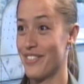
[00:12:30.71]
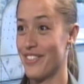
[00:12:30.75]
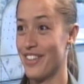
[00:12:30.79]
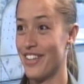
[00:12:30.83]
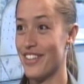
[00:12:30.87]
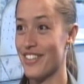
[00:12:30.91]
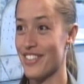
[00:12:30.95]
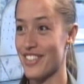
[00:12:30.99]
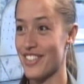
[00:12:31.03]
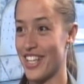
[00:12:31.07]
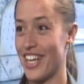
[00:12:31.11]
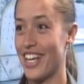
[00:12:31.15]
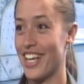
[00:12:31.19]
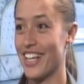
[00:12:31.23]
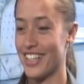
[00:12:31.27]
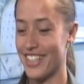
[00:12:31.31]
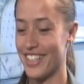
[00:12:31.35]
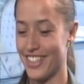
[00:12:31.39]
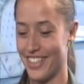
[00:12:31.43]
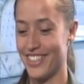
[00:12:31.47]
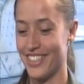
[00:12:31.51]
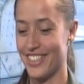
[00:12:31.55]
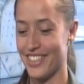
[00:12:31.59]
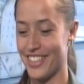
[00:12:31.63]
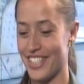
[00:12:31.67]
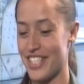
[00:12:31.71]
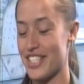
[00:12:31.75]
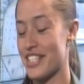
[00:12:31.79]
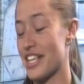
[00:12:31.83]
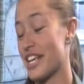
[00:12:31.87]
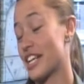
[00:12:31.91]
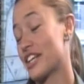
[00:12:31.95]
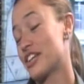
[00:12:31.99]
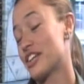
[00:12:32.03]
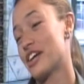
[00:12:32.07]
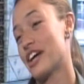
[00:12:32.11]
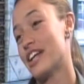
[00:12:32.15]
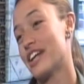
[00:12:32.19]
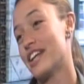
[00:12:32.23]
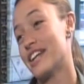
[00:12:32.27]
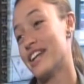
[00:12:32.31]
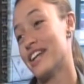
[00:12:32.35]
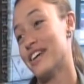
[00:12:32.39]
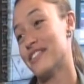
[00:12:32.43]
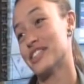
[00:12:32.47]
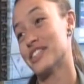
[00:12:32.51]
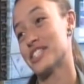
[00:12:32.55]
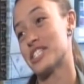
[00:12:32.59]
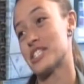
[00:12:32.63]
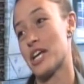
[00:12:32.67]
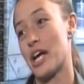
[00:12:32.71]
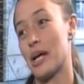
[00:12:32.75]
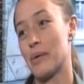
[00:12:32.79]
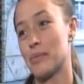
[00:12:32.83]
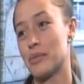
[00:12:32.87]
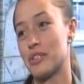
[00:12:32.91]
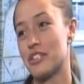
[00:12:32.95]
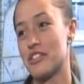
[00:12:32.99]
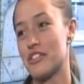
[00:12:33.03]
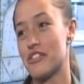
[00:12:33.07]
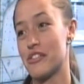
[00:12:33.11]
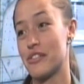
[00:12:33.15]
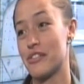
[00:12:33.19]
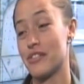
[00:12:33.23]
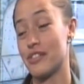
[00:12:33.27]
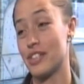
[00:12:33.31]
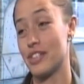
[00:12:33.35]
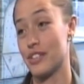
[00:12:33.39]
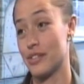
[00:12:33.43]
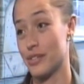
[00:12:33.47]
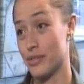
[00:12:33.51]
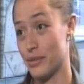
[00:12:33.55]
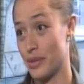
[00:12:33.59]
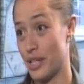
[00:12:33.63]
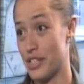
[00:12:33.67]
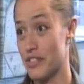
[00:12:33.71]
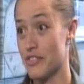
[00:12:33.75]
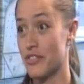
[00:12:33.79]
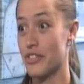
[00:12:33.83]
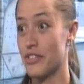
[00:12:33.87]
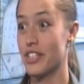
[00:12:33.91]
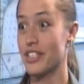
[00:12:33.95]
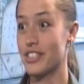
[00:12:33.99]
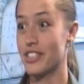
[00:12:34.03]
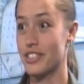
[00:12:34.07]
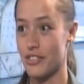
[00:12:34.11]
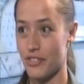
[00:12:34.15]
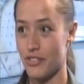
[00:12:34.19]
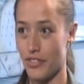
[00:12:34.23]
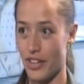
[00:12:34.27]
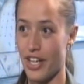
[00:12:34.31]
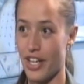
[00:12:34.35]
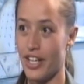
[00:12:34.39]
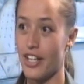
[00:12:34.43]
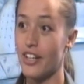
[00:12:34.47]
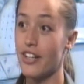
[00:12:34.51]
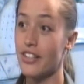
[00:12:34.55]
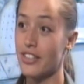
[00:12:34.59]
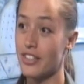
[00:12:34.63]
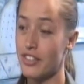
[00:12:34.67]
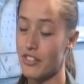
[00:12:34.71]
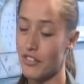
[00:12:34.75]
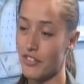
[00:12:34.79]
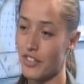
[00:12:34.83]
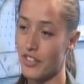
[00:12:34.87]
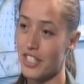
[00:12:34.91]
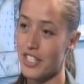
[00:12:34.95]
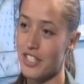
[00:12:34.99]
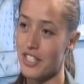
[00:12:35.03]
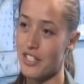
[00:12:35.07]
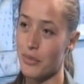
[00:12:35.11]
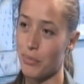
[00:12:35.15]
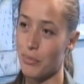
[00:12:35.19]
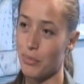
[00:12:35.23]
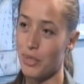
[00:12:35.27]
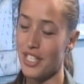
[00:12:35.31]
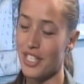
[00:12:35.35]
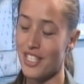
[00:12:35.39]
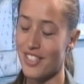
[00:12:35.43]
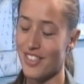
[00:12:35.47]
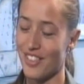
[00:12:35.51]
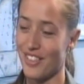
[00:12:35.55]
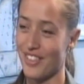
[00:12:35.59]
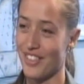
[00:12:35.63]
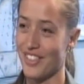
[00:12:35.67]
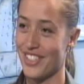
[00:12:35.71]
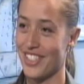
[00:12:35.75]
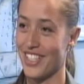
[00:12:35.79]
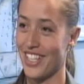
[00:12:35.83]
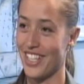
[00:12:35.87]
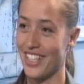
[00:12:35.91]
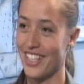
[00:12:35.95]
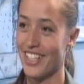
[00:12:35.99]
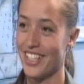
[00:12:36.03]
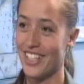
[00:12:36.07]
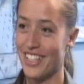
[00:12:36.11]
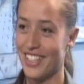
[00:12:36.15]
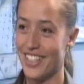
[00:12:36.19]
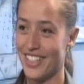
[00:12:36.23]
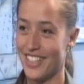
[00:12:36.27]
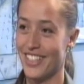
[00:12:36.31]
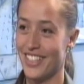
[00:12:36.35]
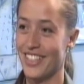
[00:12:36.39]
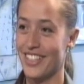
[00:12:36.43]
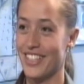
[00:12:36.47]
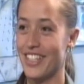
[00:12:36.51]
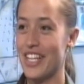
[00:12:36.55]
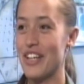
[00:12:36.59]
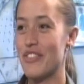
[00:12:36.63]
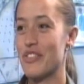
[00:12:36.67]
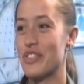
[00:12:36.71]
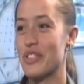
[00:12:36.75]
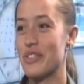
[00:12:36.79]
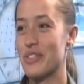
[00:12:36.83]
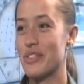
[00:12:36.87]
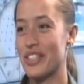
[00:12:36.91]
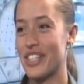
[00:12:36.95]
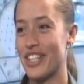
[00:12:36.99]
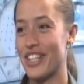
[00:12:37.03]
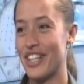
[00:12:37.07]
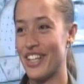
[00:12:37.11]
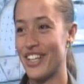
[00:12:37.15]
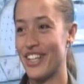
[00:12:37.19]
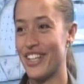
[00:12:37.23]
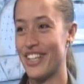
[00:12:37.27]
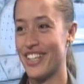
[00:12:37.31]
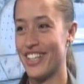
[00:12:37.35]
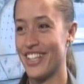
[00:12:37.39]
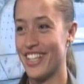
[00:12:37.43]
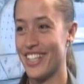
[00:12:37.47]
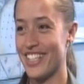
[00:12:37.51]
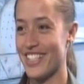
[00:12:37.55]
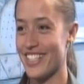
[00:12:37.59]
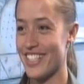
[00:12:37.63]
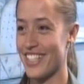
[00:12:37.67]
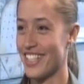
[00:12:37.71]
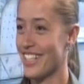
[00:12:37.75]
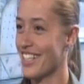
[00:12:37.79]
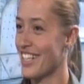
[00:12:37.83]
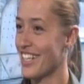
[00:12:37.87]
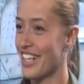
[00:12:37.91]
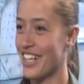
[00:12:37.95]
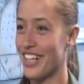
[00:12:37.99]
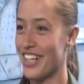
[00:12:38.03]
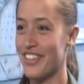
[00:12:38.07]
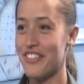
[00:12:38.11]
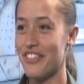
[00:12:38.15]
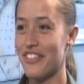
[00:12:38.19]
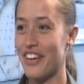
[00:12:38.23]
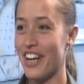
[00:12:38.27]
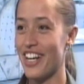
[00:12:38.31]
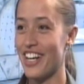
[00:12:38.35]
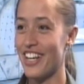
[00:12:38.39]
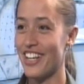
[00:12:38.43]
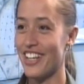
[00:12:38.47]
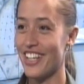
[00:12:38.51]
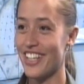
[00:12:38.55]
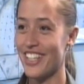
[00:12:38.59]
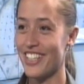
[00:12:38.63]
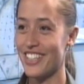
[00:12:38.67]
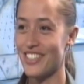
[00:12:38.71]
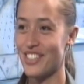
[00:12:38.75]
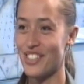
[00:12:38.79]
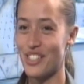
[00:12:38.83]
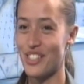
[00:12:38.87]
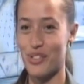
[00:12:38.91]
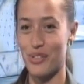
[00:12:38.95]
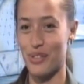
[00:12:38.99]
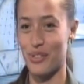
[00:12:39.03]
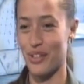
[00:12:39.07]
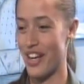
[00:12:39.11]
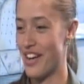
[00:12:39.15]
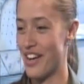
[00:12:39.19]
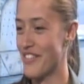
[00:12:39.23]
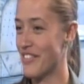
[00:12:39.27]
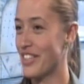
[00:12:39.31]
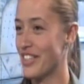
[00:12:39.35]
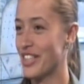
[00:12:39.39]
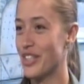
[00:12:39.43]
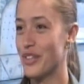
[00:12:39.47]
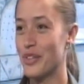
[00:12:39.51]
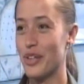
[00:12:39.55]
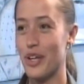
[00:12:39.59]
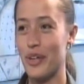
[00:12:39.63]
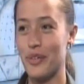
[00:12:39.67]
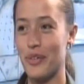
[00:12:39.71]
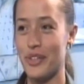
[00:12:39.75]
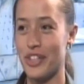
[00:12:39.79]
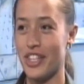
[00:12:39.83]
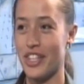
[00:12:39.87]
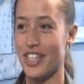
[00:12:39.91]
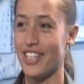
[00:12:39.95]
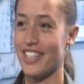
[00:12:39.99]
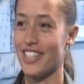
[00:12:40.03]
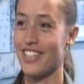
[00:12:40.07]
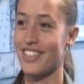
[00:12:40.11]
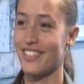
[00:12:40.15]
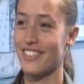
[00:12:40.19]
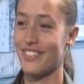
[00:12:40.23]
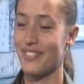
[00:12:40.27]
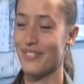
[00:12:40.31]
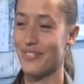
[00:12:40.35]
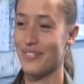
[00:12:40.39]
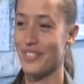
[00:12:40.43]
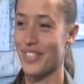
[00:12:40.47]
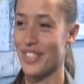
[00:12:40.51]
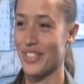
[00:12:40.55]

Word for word: I oh. was like, because oh. I, could, I didn't have the time to, you know, wait for it to fire and then finish the piece. So I was like, left it with her and I said, Here, fire it, do whatever you want with it. Mm.